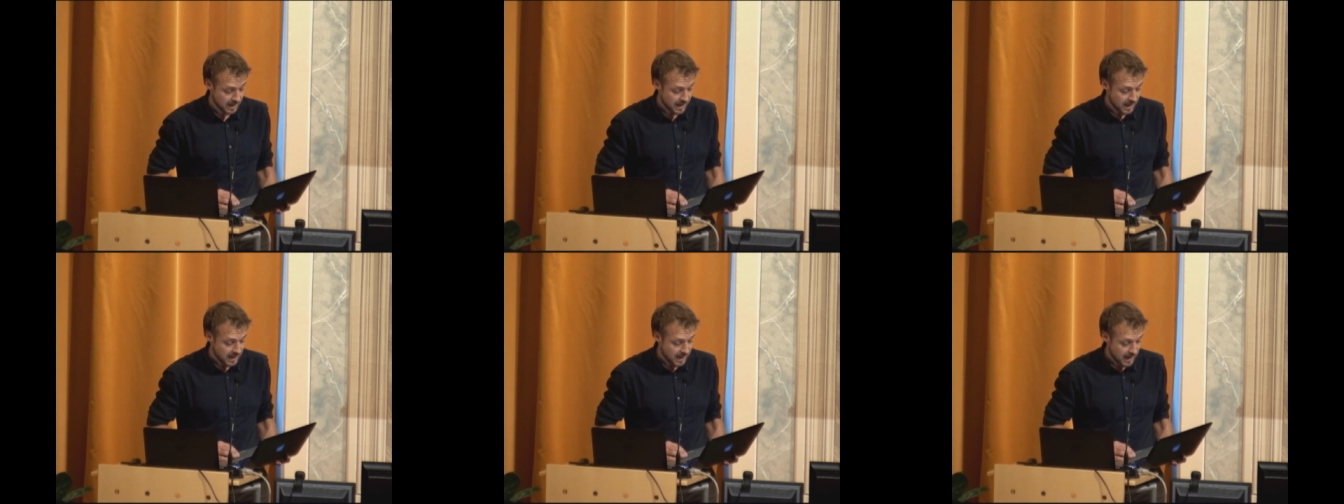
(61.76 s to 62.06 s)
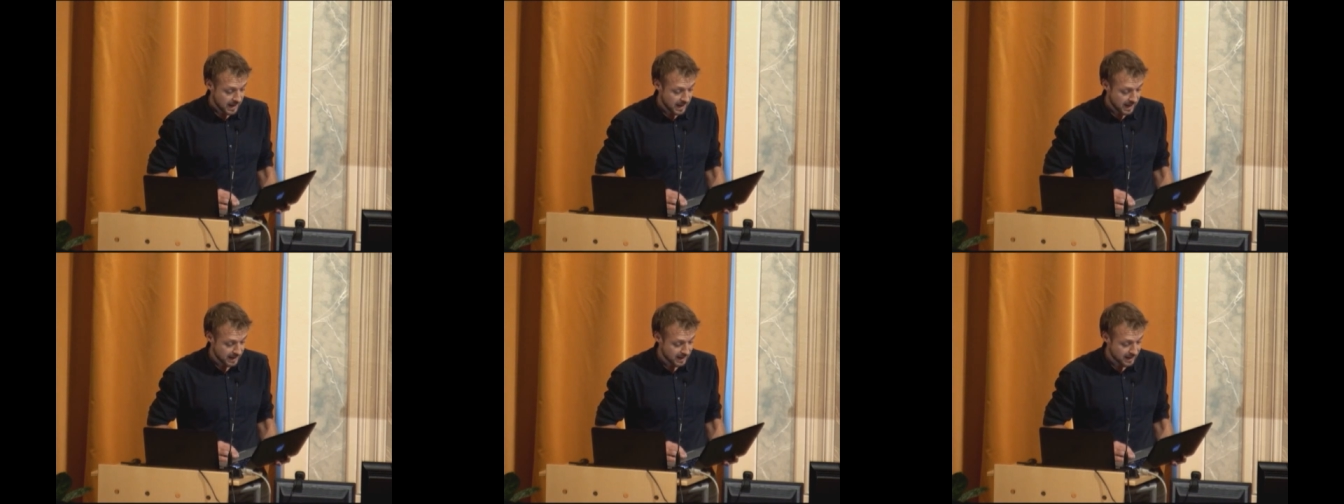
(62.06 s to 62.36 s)

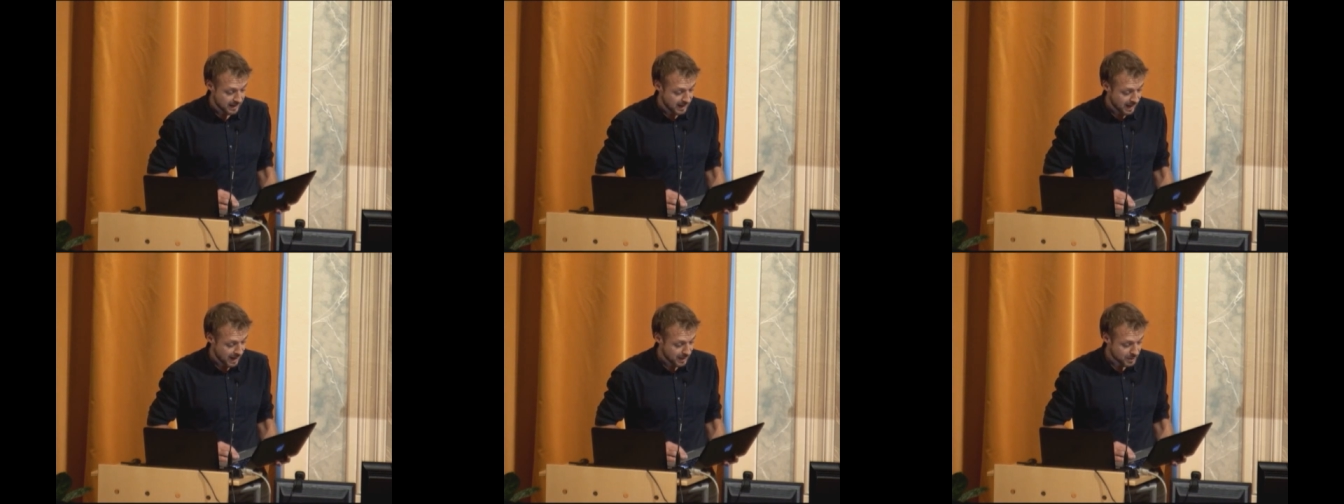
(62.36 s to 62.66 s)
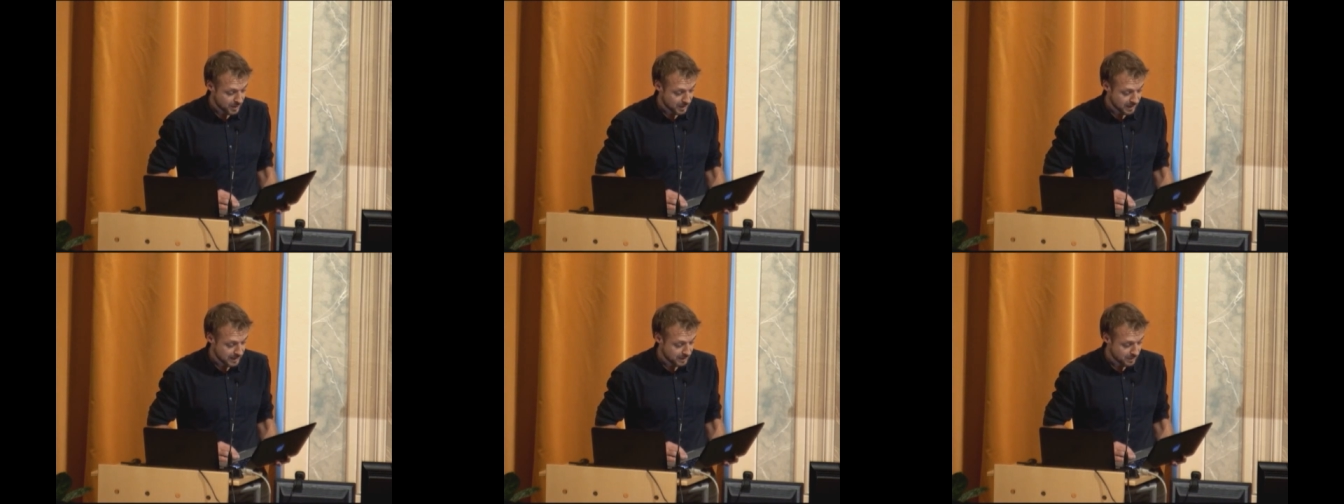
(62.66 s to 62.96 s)
and
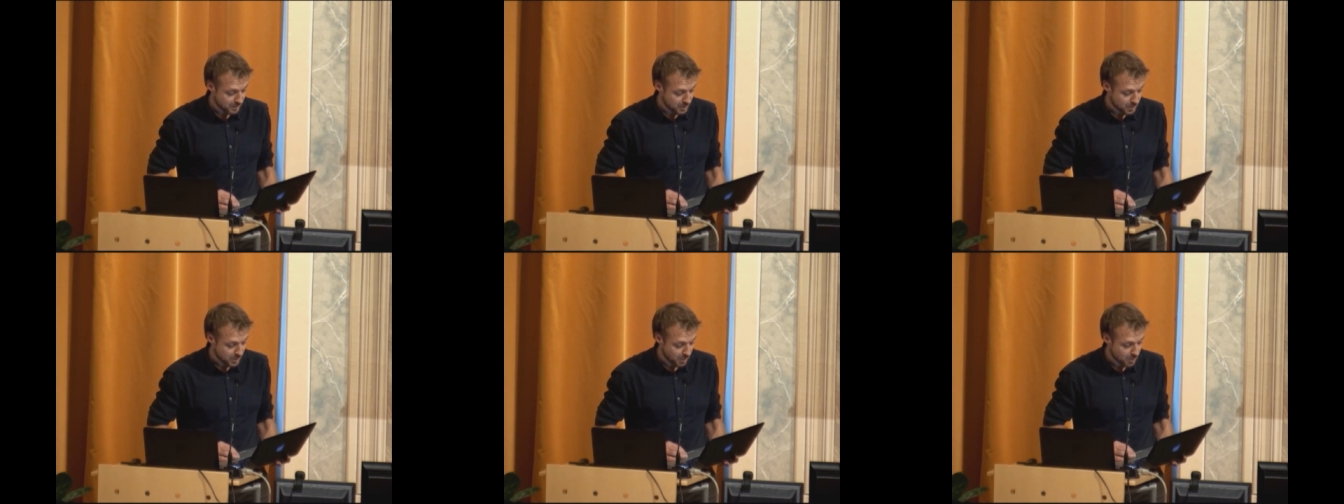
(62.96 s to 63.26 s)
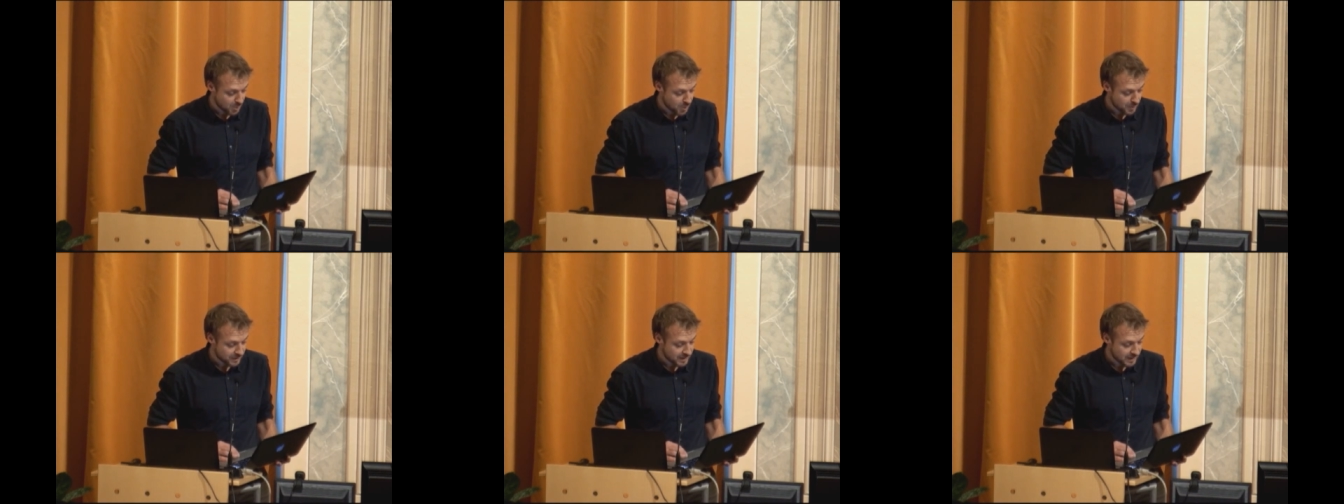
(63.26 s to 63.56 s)
actually, so
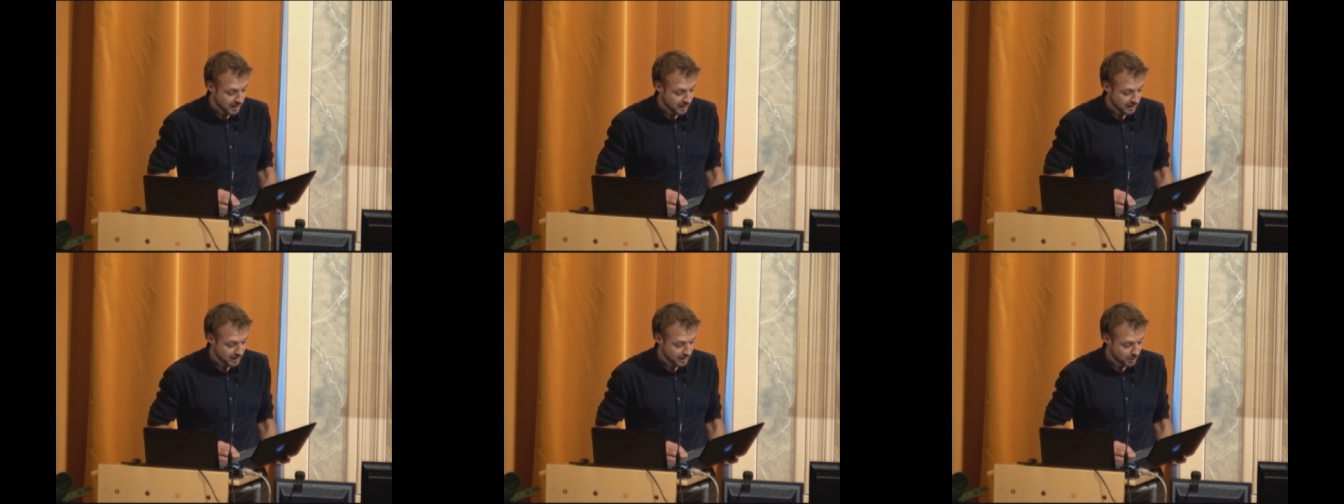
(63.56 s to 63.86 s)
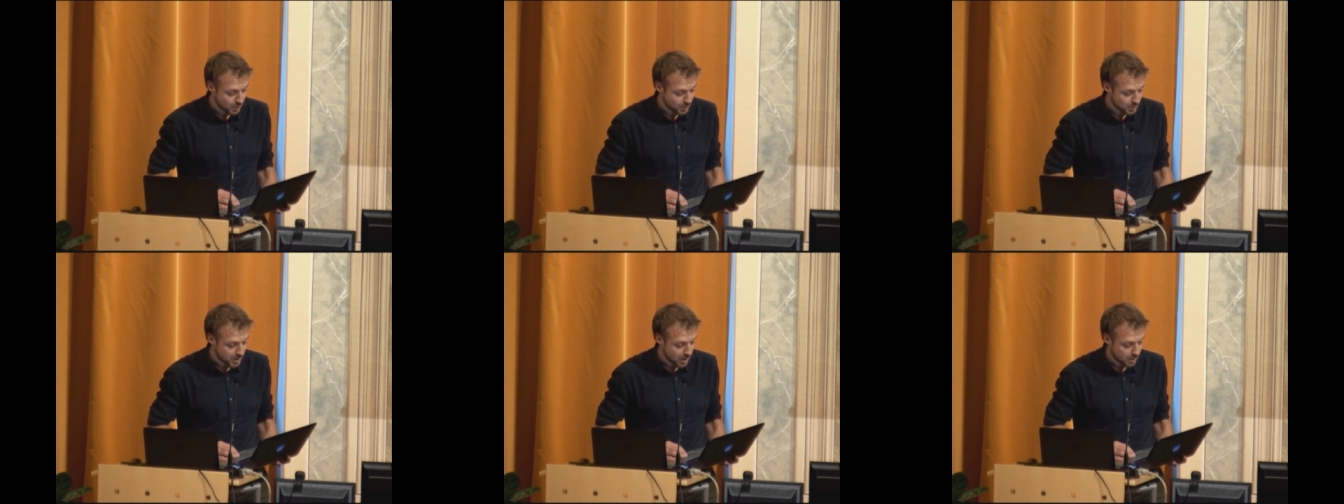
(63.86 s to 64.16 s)
moved there in
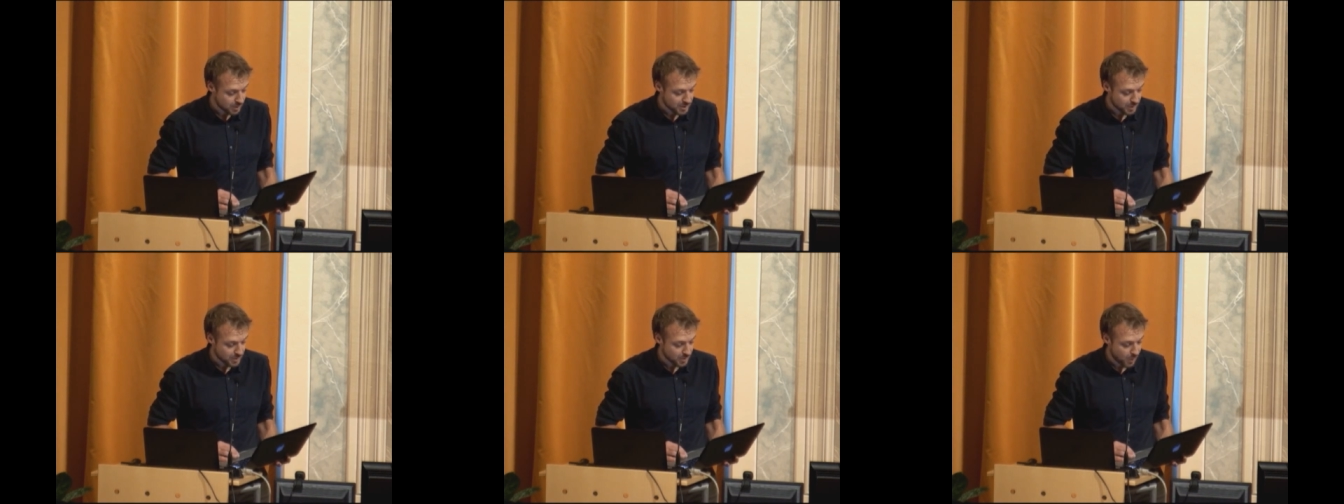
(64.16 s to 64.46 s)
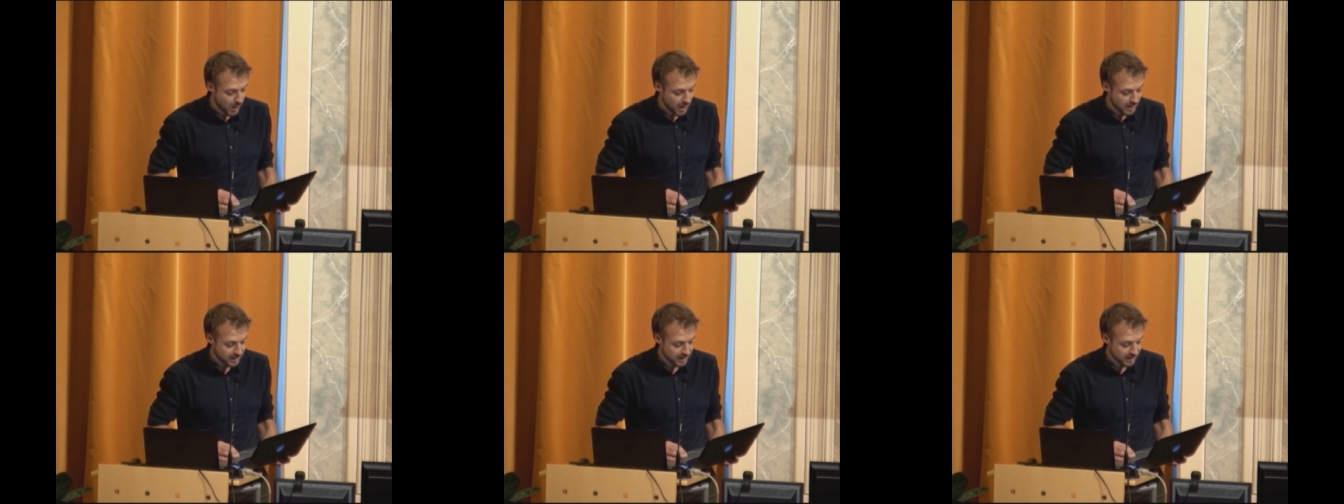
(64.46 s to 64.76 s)

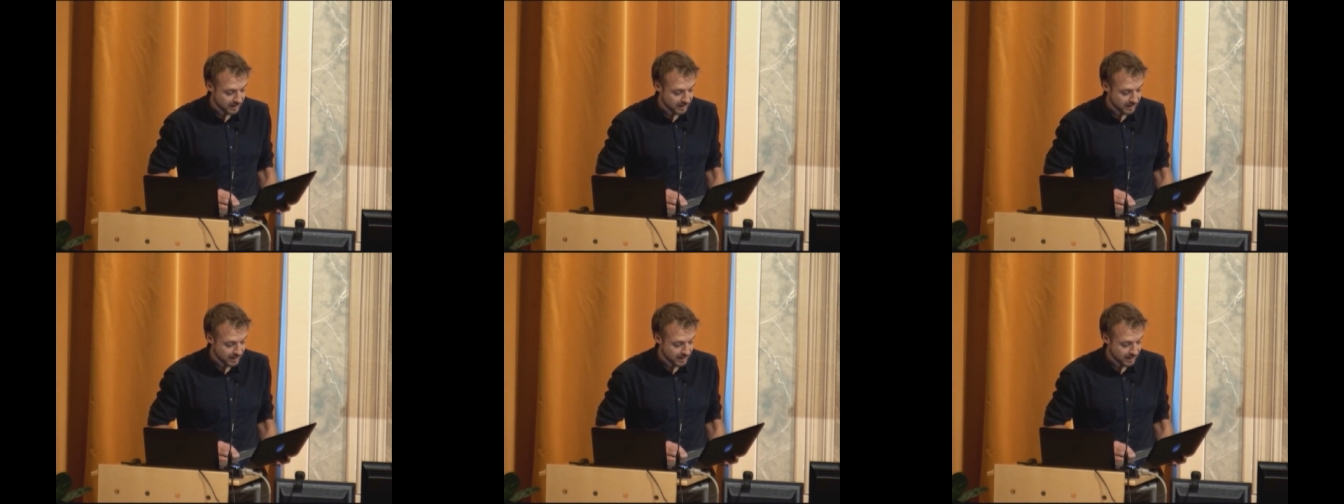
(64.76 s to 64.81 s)
2001,